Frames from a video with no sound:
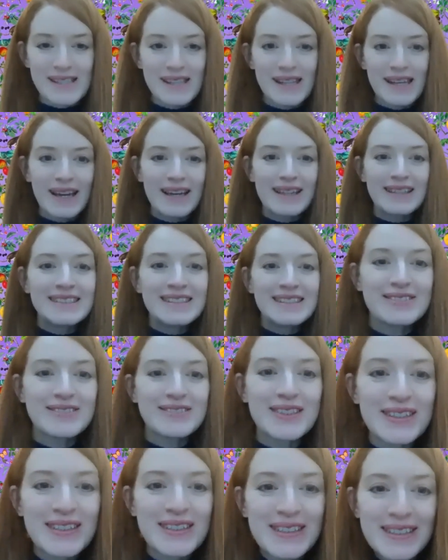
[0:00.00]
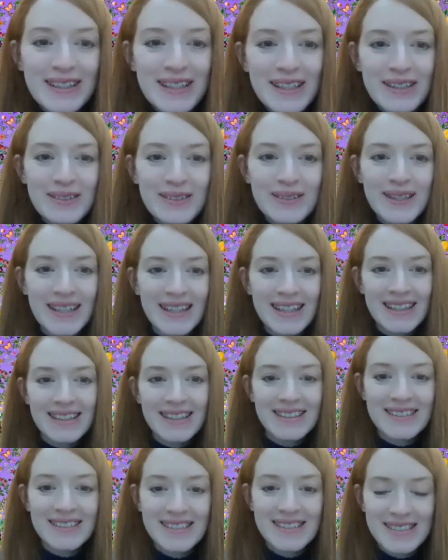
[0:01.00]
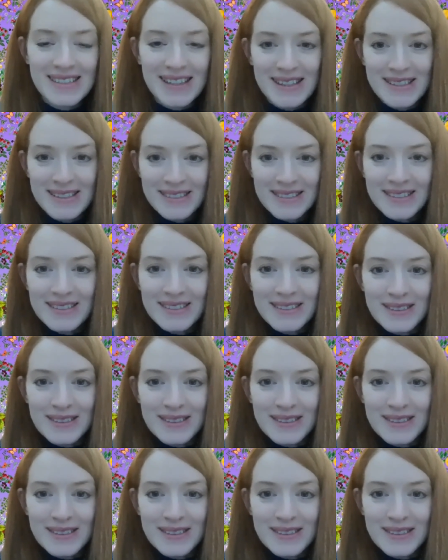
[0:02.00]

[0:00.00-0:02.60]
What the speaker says: to the end of our Q&A session.